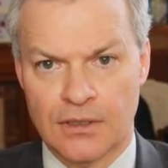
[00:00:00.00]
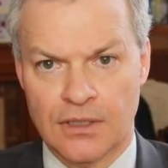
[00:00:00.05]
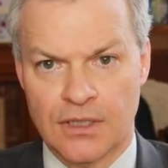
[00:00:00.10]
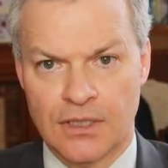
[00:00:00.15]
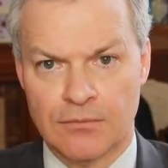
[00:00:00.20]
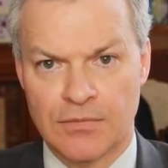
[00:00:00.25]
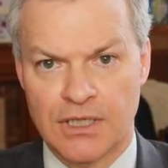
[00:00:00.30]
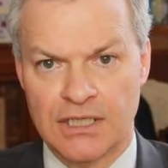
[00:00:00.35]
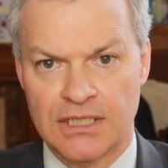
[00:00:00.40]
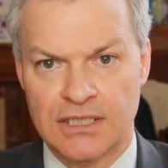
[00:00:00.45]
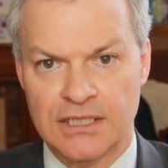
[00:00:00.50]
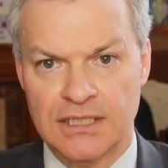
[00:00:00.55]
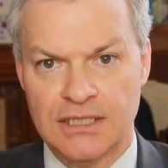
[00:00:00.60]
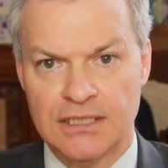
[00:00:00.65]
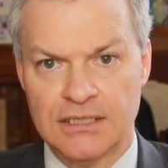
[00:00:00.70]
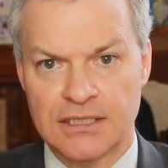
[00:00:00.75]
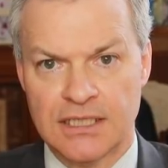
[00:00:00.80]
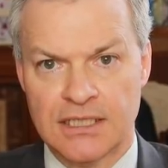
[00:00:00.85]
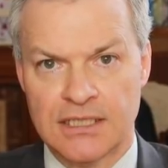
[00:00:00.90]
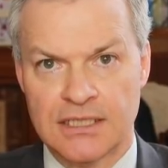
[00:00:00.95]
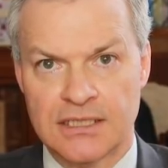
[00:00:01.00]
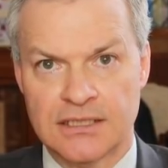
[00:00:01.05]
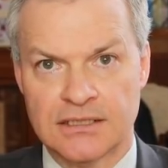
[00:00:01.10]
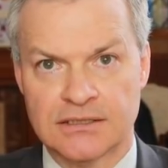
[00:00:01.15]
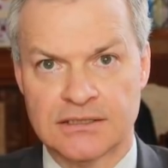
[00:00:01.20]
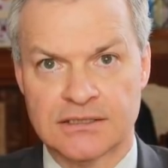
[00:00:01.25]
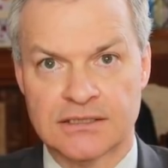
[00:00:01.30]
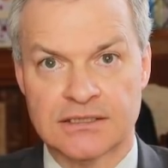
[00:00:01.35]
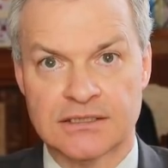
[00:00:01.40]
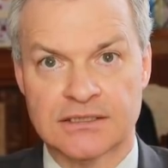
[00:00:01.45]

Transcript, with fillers: Now my lead is